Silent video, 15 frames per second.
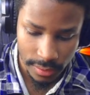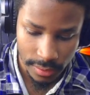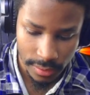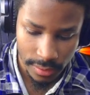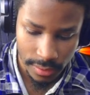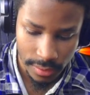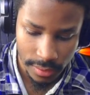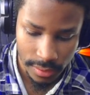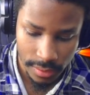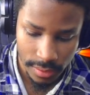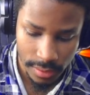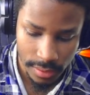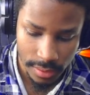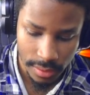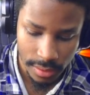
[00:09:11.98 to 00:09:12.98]

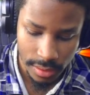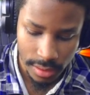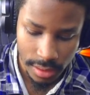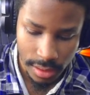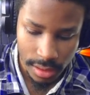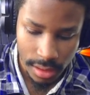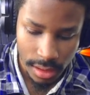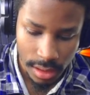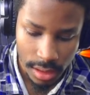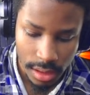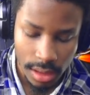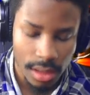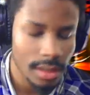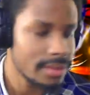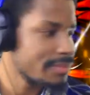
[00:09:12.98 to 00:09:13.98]

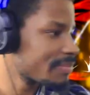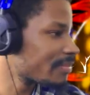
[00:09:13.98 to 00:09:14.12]
No one is speaking in this clip.